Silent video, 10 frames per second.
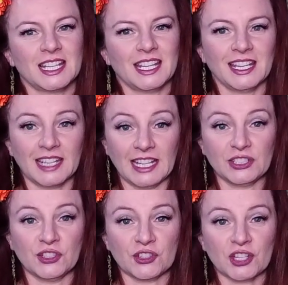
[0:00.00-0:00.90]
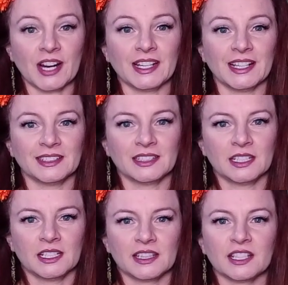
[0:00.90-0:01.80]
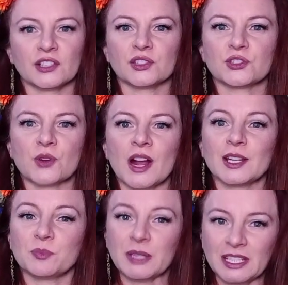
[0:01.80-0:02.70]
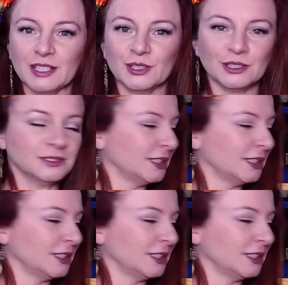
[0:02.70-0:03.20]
in ancient China. There, the dried peel